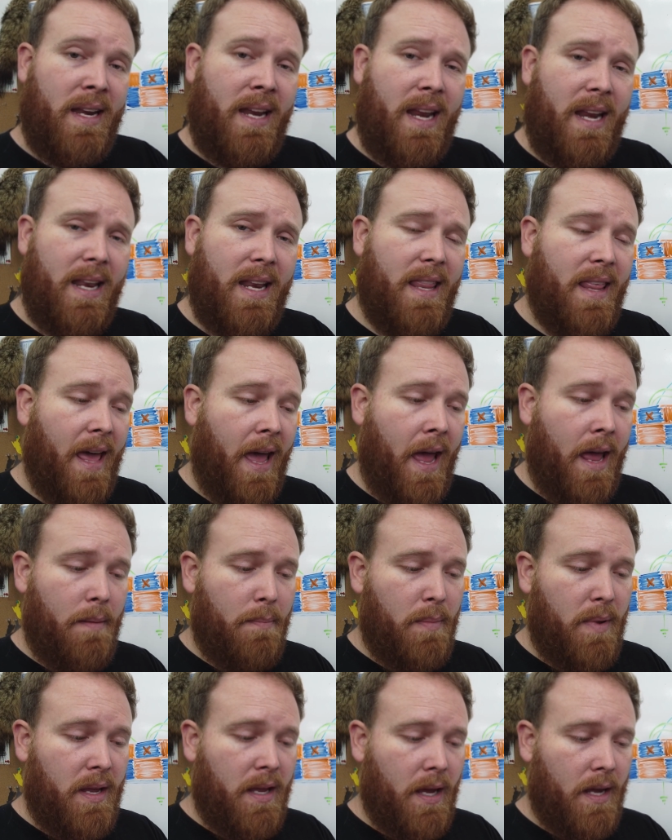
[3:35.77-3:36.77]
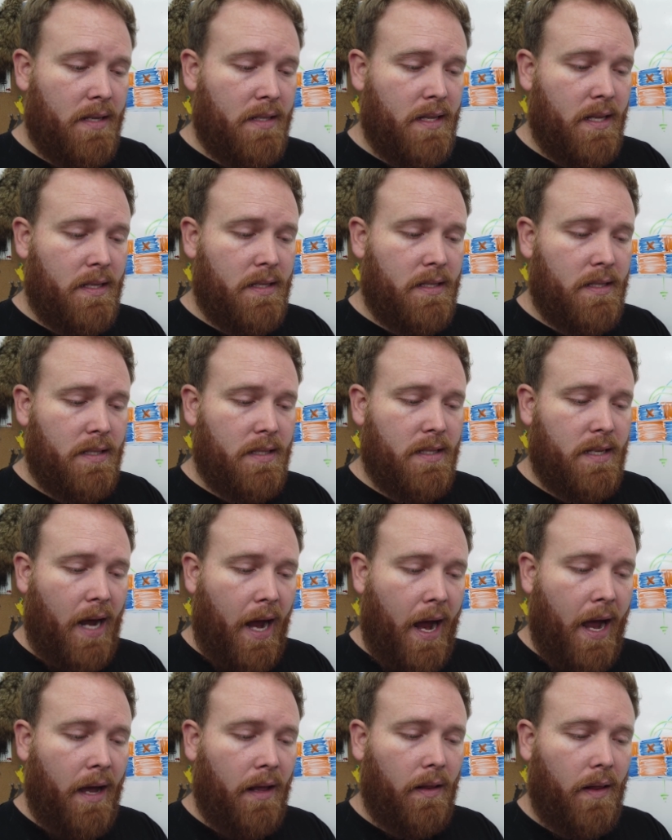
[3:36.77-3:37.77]
need that because this
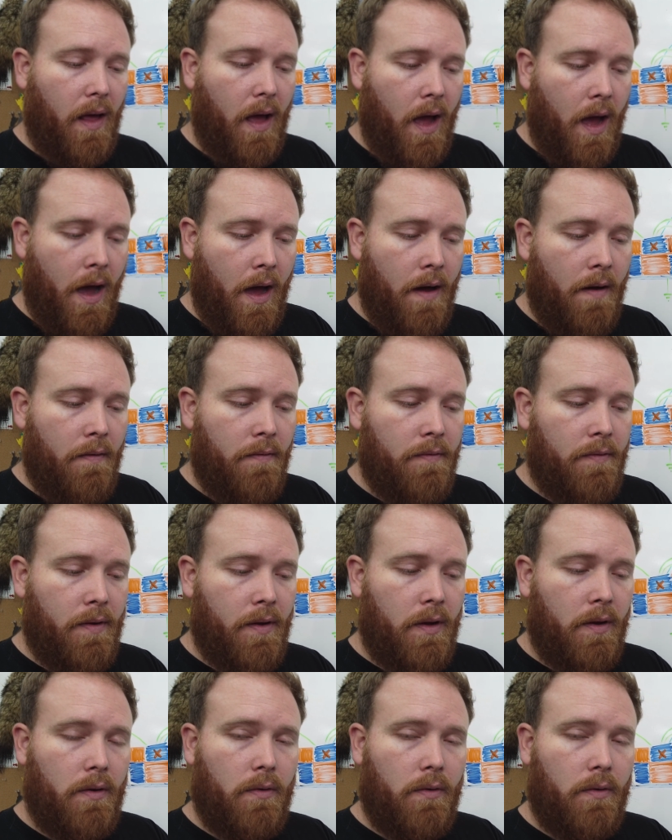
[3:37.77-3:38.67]
style of